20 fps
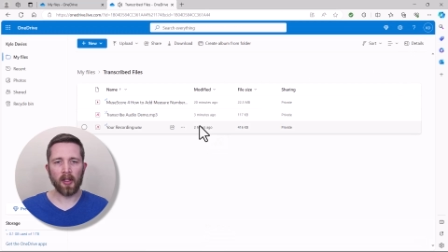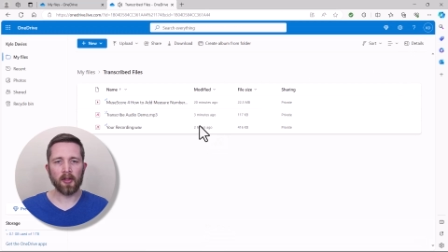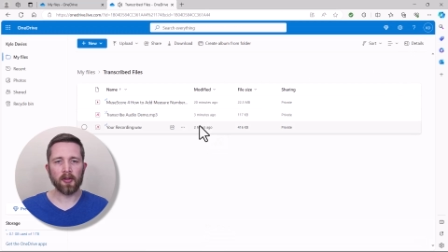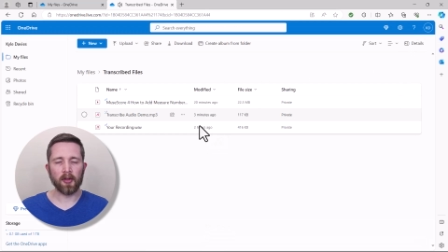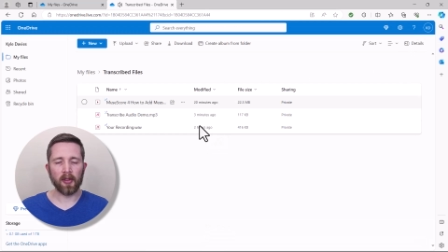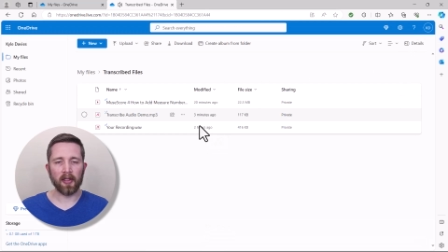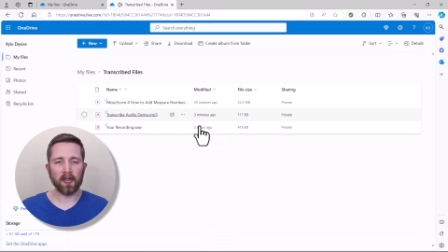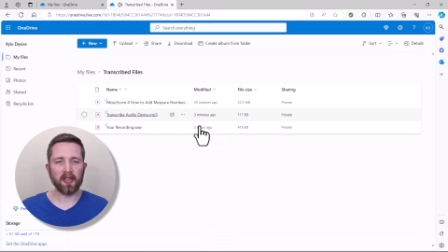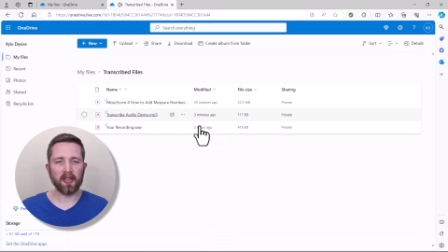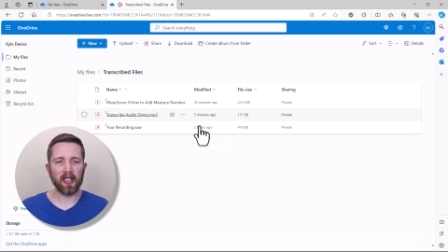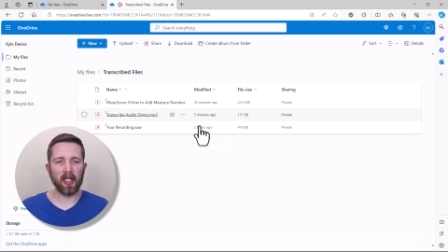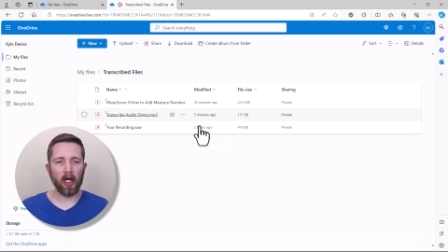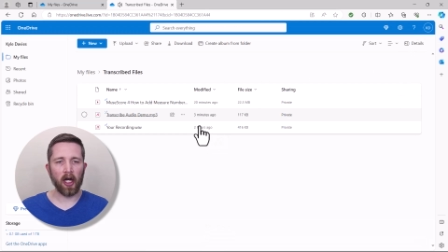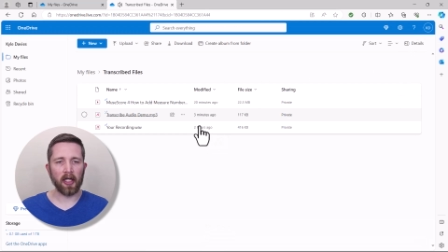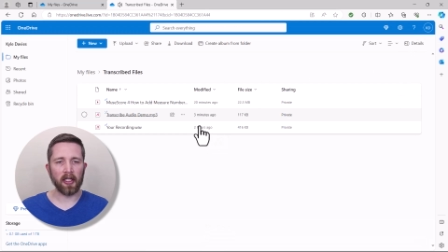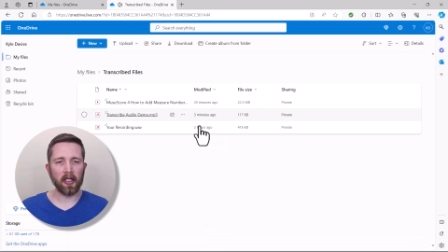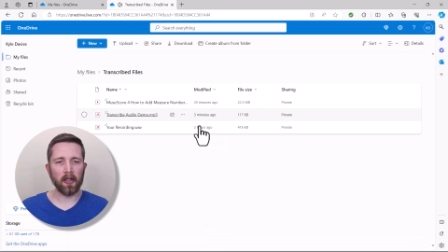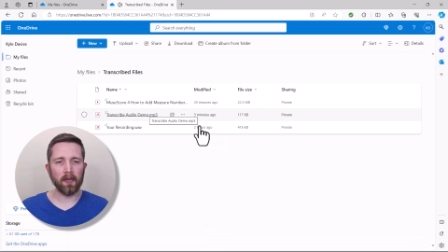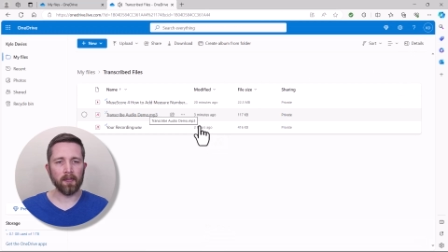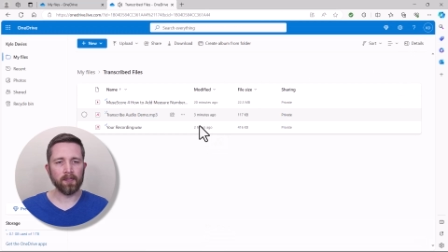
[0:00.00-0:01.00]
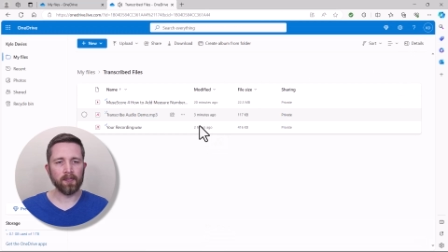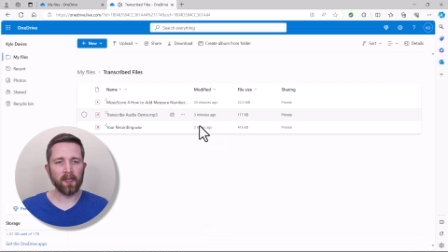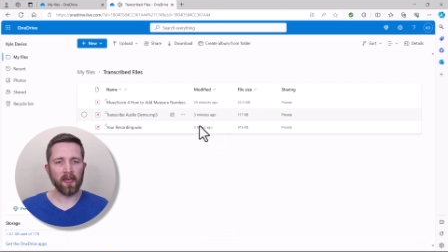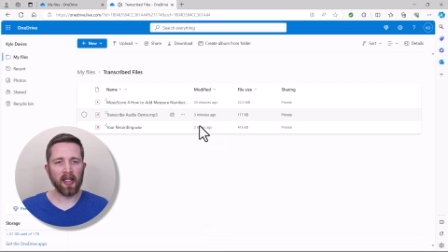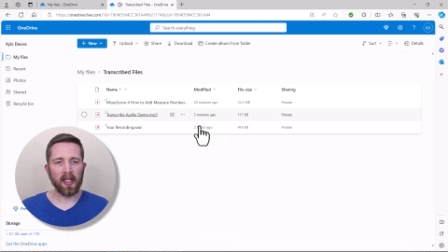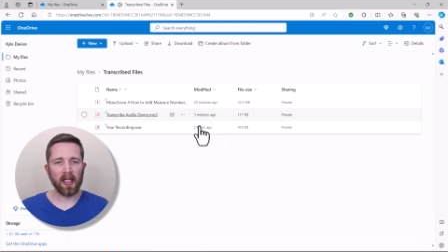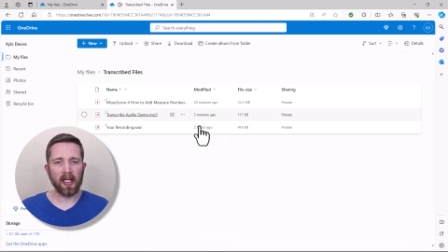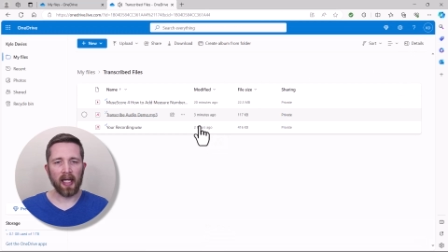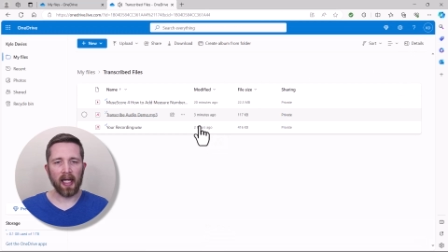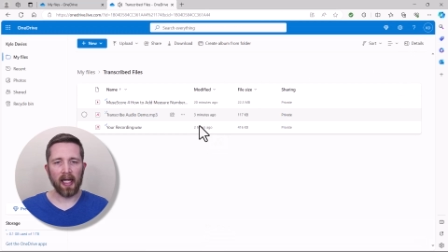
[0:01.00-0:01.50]
So there's the audio.
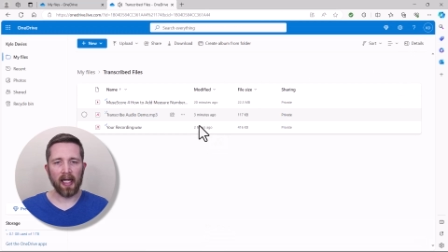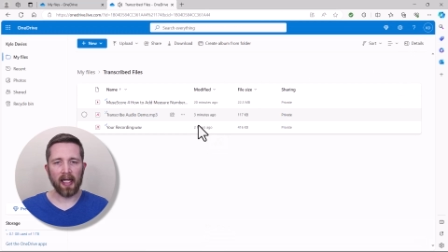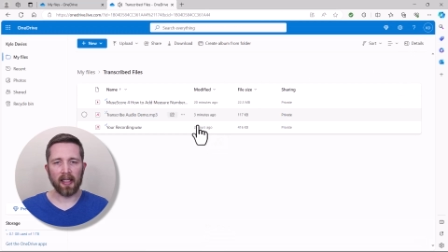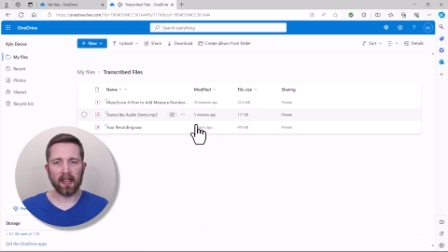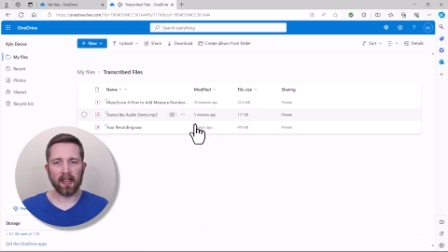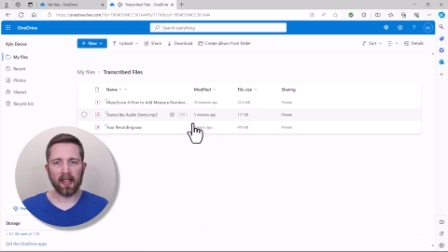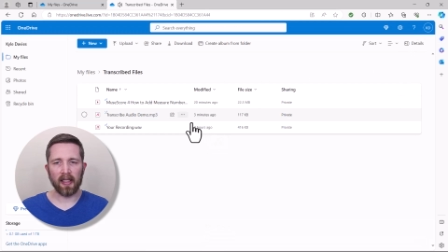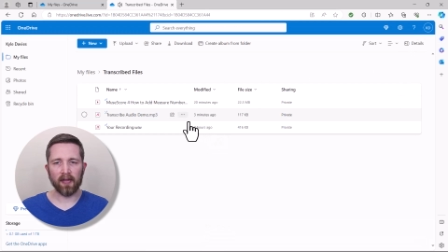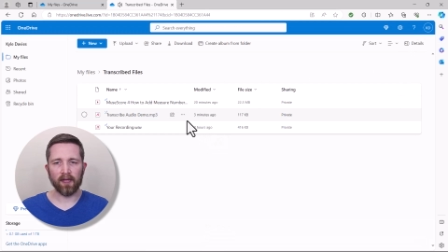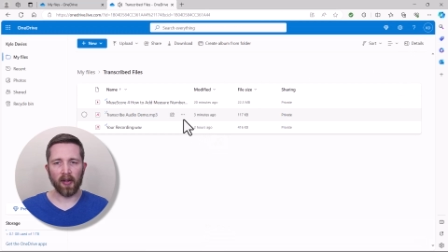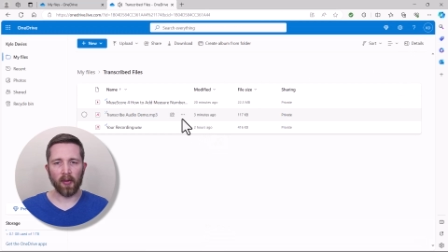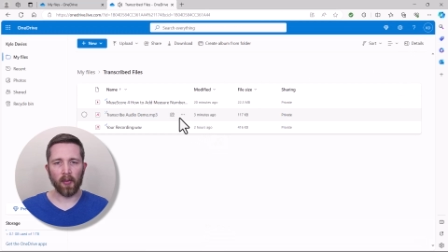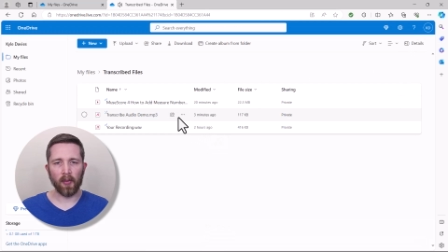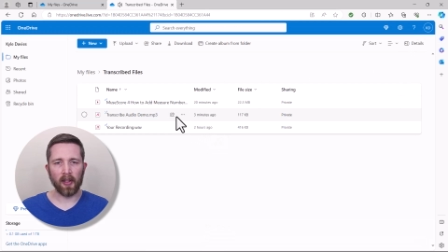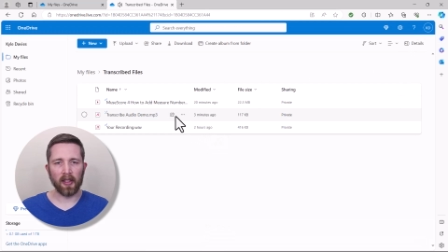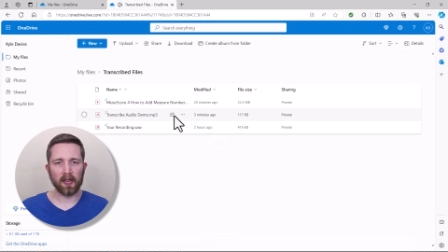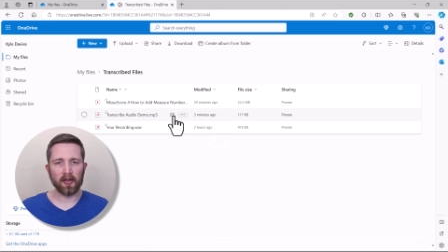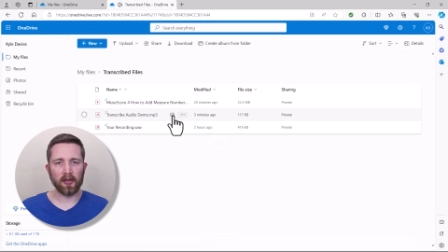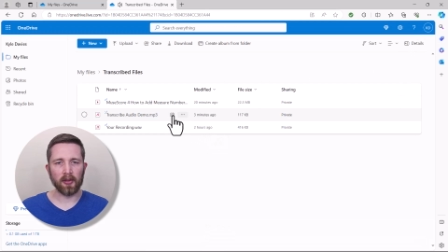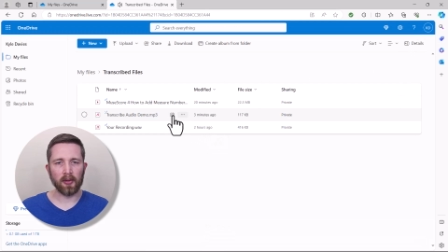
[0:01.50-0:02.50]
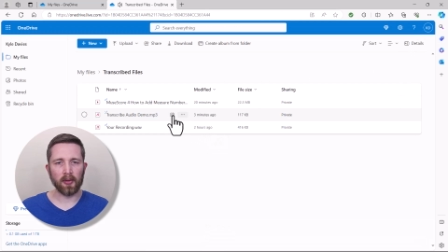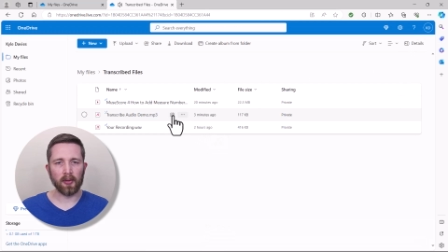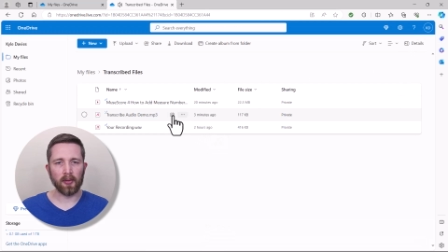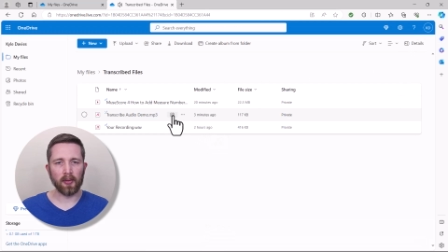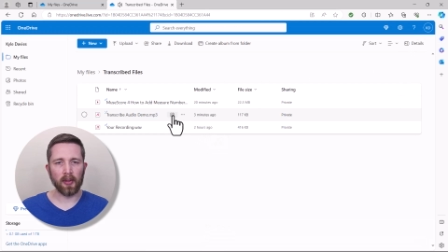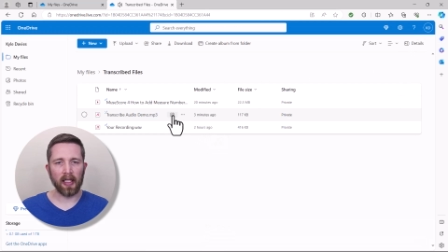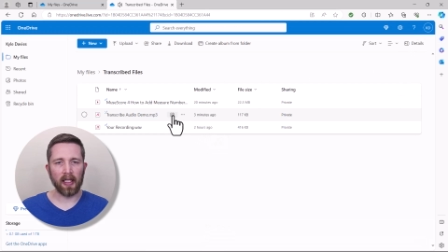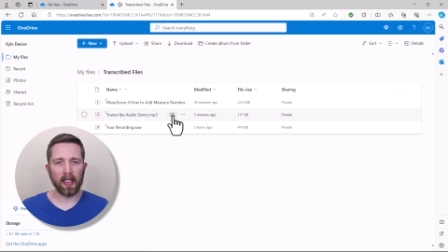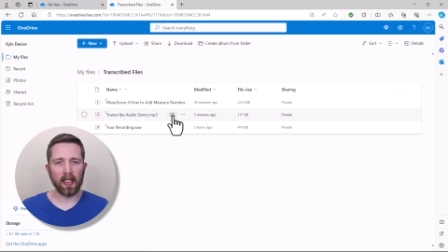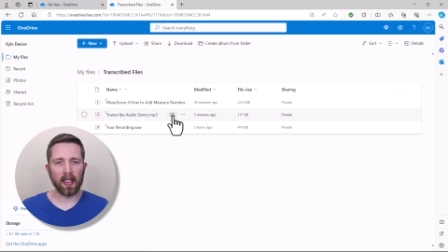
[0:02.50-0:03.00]
And if I wanted
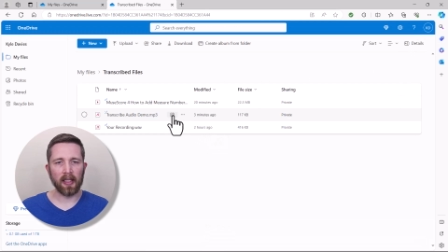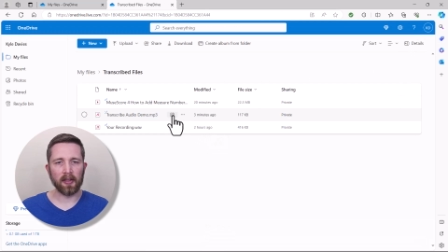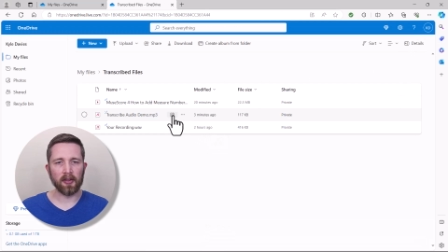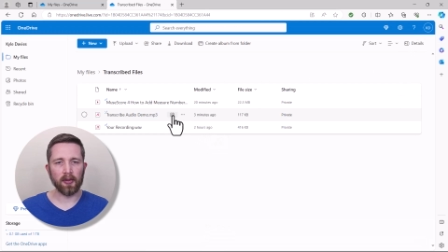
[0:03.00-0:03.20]
to